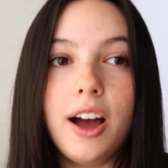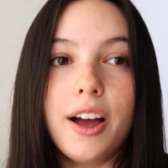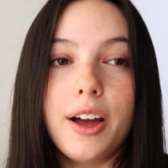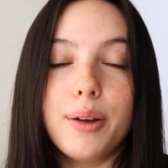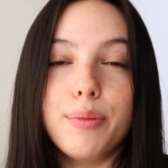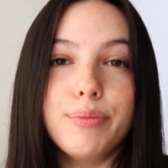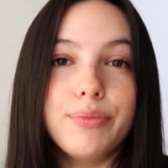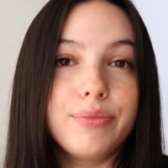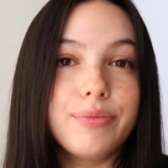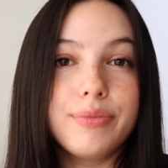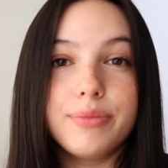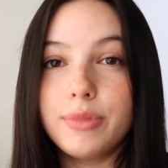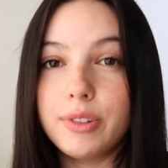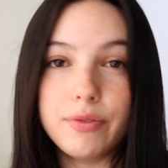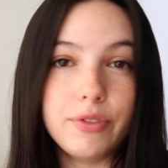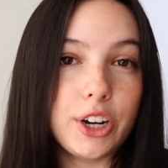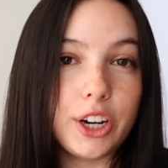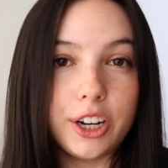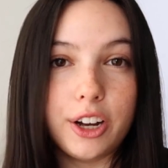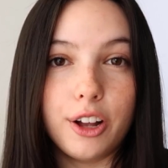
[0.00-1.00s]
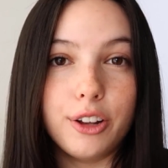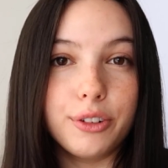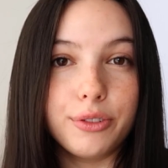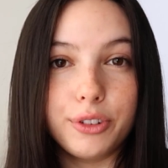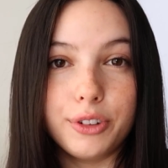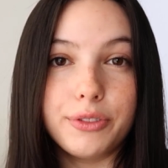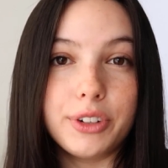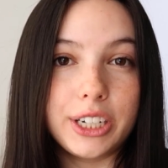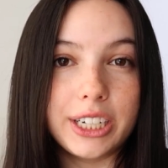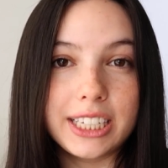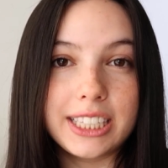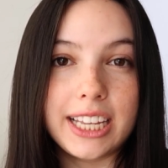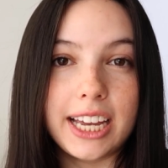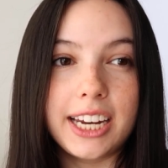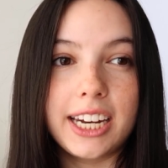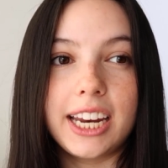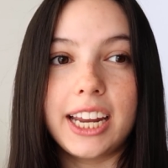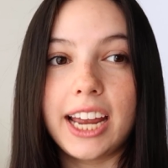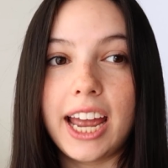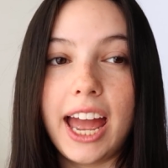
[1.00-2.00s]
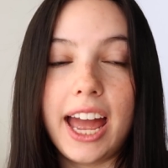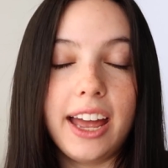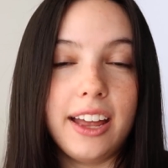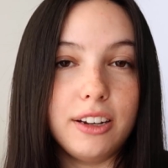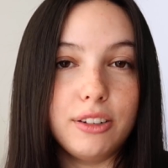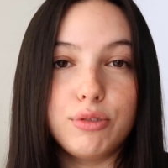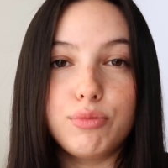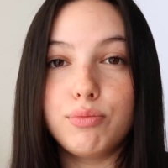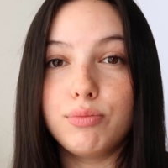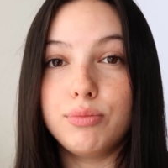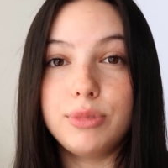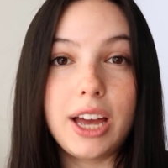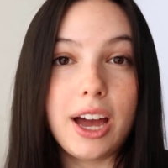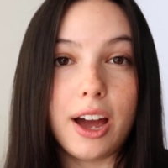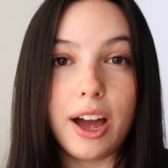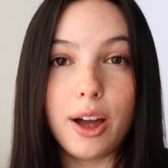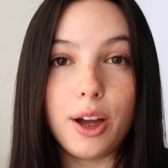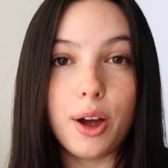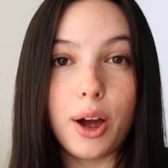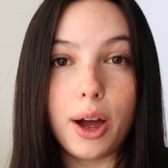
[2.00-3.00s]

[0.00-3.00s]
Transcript: Um, very colorful, very exciting, and yeah,